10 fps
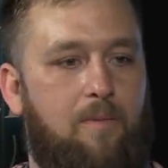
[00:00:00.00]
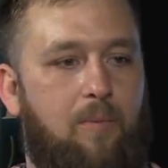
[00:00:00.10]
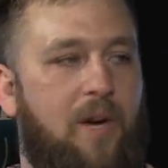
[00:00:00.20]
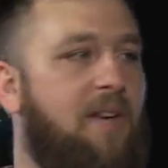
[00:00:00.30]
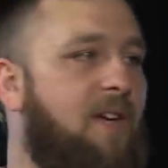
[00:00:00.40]

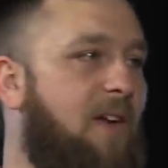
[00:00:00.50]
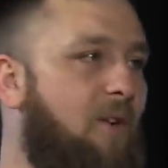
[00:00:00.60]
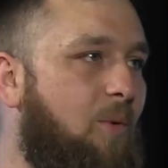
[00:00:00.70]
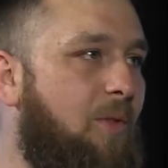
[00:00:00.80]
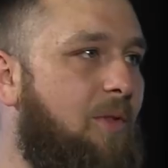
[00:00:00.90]
bring it
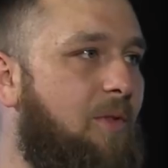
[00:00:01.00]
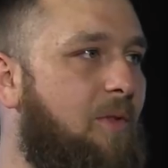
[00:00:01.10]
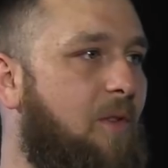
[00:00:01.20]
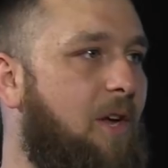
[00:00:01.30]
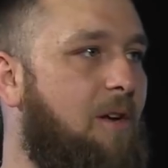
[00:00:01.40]
together with
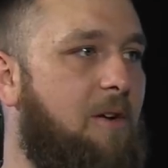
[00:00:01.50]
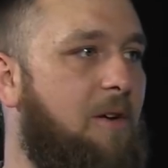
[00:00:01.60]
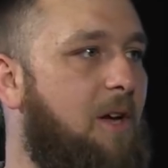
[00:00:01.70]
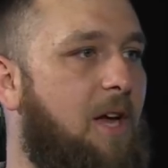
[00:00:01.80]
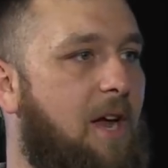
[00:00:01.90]
like
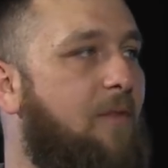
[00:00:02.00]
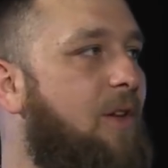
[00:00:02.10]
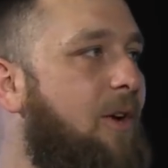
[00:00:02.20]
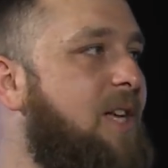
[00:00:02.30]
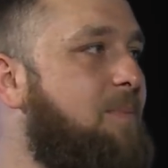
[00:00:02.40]
every
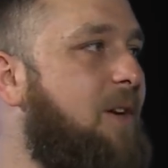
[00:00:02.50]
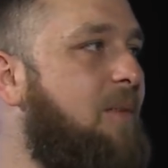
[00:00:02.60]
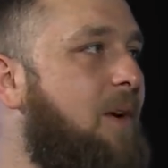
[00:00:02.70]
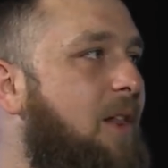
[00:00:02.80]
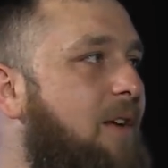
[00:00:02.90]
other aspect
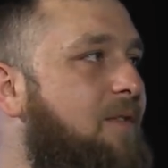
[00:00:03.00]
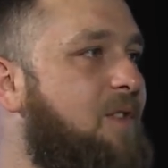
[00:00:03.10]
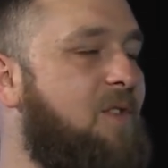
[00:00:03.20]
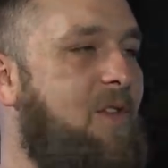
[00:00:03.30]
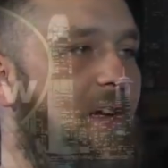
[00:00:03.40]
of my life,
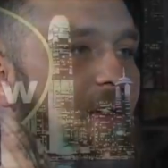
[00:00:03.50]
just, I